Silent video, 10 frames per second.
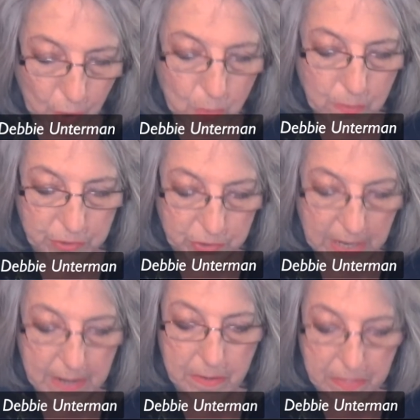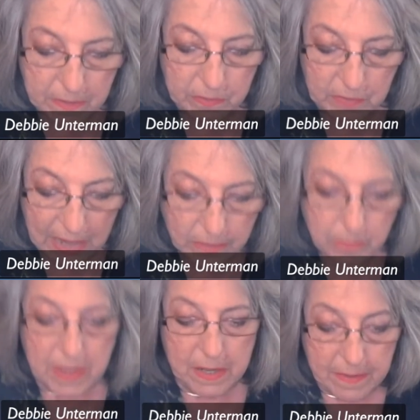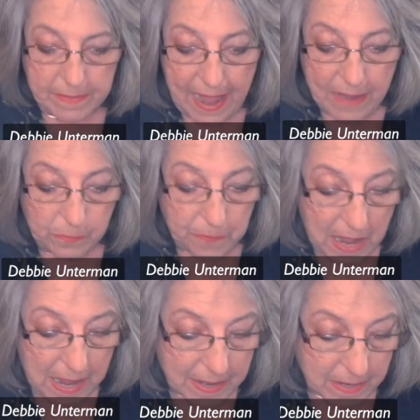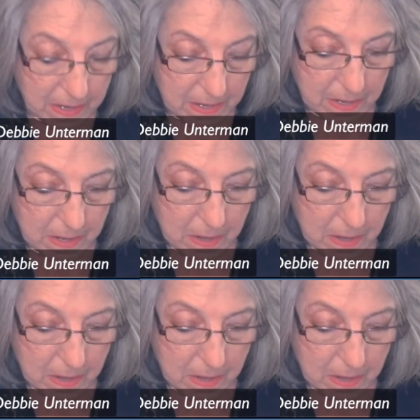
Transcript: don't share this sentiment, and that's fine.